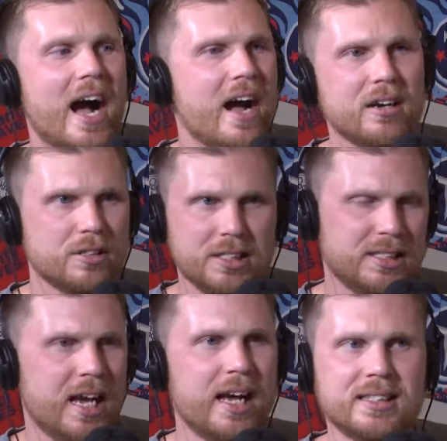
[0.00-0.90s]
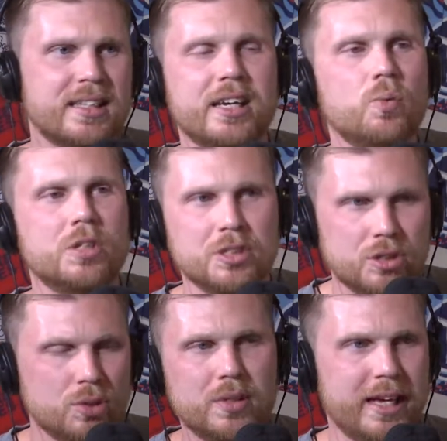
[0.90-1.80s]
hired these guys. They wouldn't
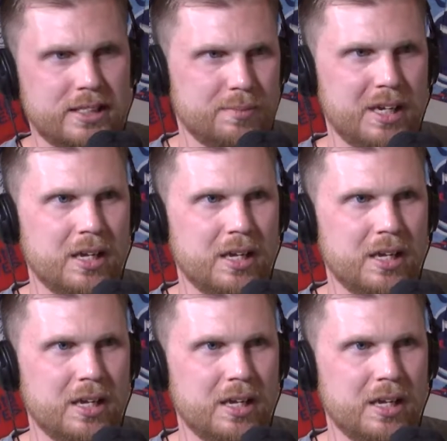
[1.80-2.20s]
do that to me.